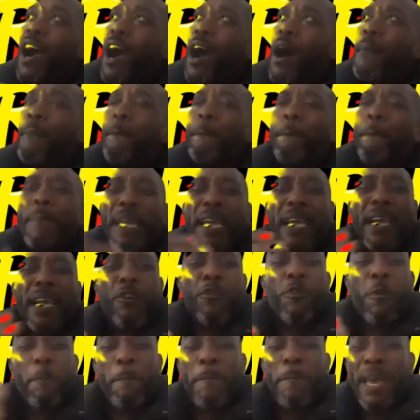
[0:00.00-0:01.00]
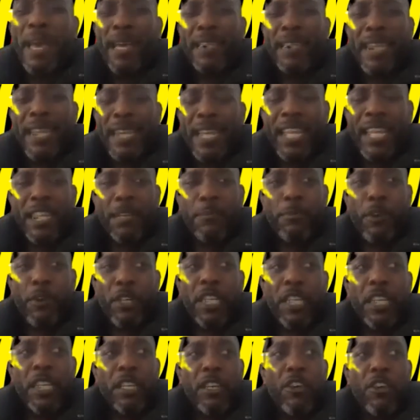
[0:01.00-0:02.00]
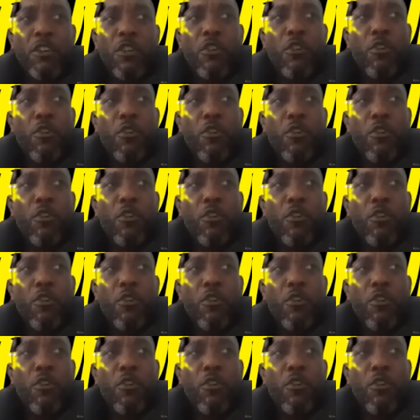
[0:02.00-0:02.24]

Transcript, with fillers: I'm bigger or better than anybody mm.